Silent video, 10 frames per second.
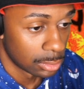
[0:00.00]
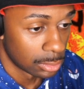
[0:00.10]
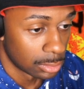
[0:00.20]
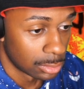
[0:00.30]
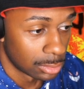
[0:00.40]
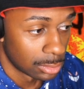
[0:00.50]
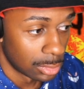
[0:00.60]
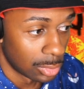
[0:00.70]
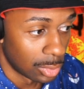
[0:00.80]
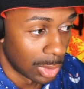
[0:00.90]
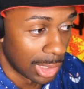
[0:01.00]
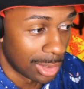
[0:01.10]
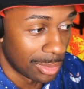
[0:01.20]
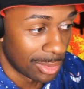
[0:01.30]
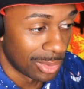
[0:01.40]
itself.
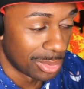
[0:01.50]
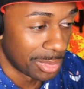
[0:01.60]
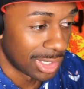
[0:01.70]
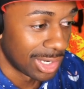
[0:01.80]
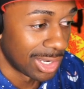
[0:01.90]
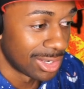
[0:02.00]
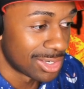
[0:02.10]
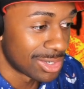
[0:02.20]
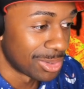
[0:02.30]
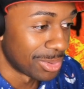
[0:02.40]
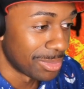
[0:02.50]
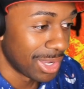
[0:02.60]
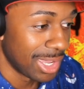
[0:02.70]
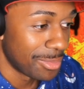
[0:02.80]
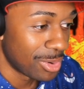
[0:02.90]
Wow. Oh, my God. So we might
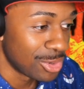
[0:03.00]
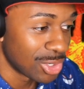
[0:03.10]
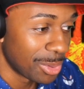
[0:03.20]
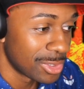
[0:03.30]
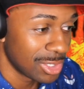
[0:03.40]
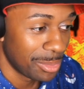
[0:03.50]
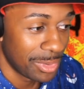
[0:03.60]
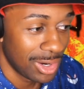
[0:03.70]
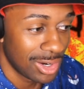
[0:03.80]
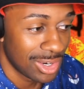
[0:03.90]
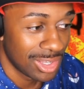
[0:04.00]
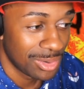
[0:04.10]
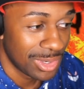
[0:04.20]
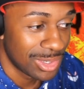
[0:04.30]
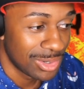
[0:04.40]
have more Germans in America
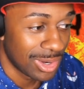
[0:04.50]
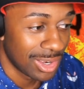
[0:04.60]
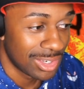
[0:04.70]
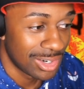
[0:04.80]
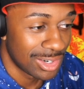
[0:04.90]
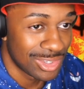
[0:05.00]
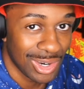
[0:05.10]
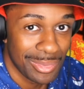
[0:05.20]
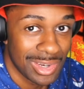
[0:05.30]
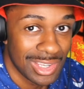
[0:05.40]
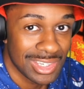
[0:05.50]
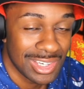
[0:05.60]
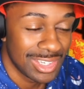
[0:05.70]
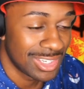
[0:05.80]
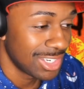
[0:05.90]
than we do out there in Germany.
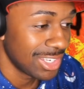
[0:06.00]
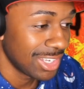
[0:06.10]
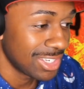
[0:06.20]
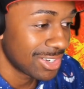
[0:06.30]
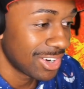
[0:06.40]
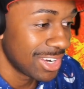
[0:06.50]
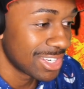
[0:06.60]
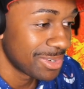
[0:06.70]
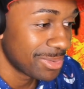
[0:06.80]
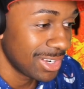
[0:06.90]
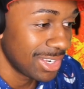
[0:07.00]
Gee, that's crazy, bro.